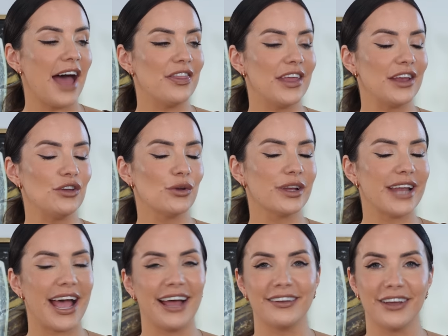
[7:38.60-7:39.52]
and then you can
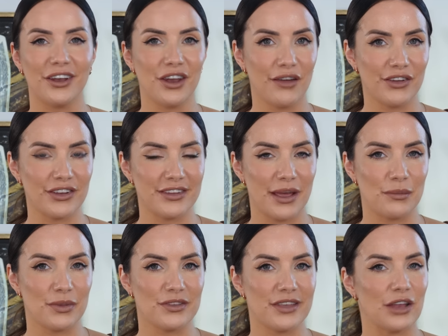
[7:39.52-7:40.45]
add another
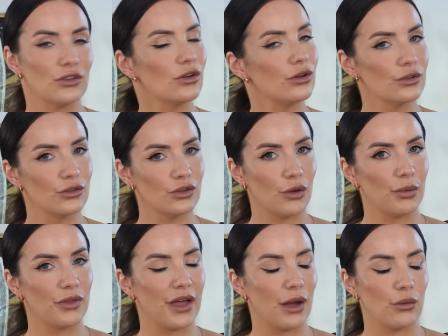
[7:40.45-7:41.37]
10% on
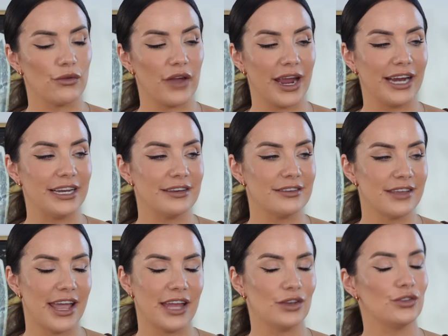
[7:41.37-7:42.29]
top of that with Hayley
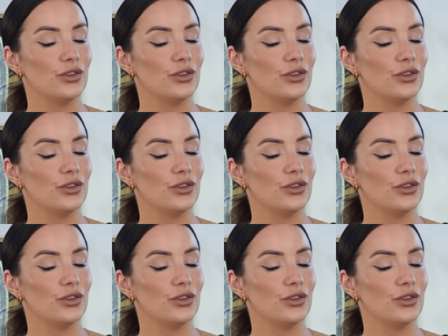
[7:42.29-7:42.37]
10,